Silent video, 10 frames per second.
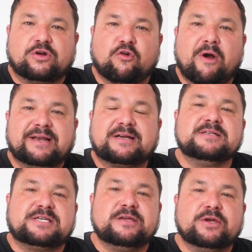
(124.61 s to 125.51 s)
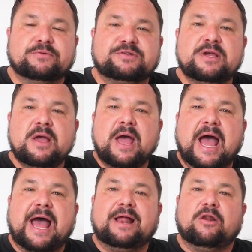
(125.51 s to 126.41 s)
grind continues
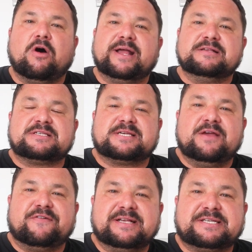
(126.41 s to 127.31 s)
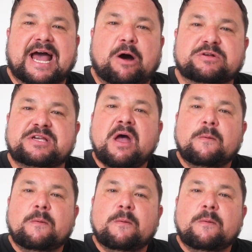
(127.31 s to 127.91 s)
at Lions TV Towers.